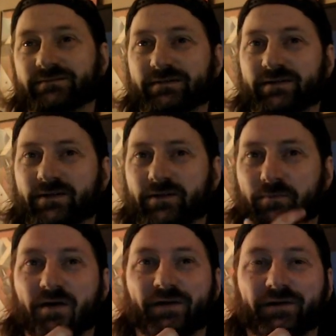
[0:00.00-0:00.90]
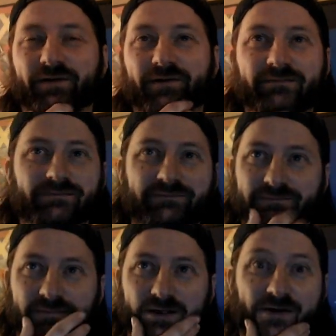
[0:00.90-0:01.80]
her mother
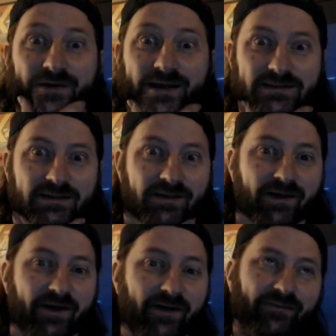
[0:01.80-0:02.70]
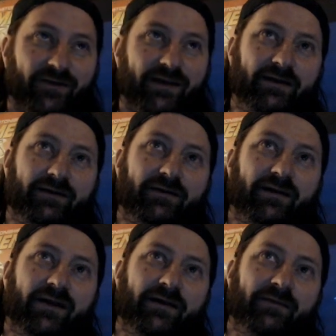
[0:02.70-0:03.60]
and all that stuff and
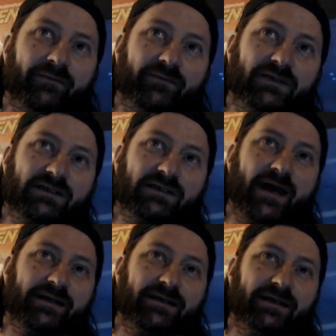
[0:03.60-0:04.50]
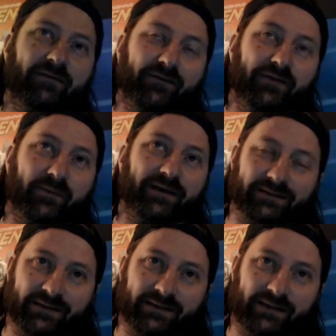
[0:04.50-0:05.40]
him sliding down a little bit
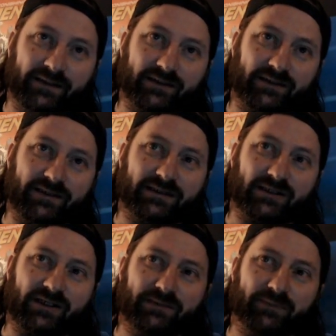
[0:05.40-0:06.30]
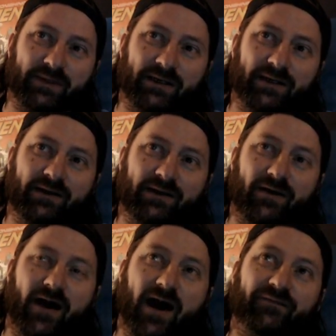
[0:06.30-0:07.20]
she's she's been off
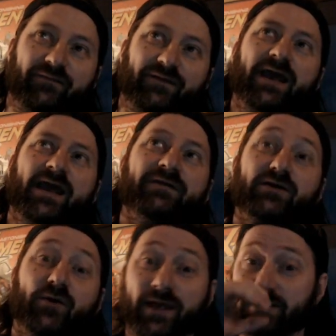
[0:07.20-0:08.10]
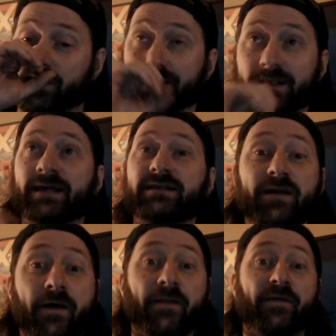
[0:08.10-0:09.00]
and they haven't told that story and that's
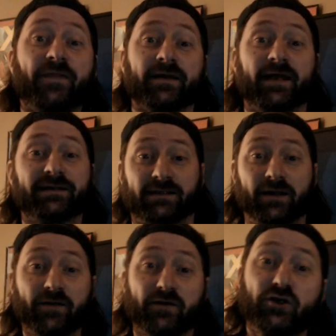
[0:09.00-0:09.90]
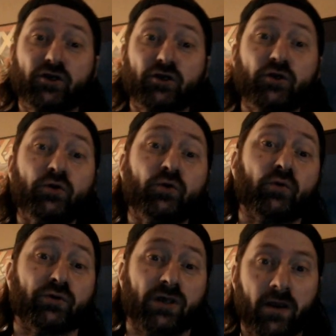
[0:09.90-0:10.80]
another thing that's another
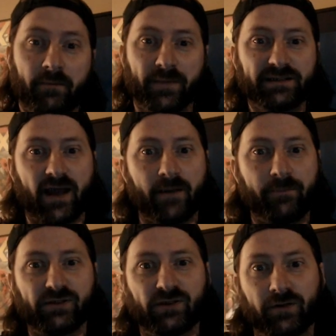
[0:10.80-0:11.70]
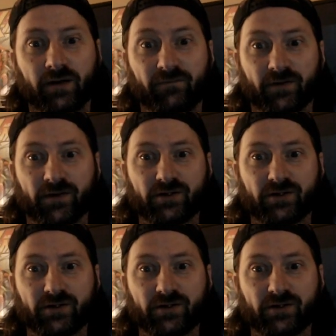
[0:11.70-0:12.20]
huge missed opportunity for this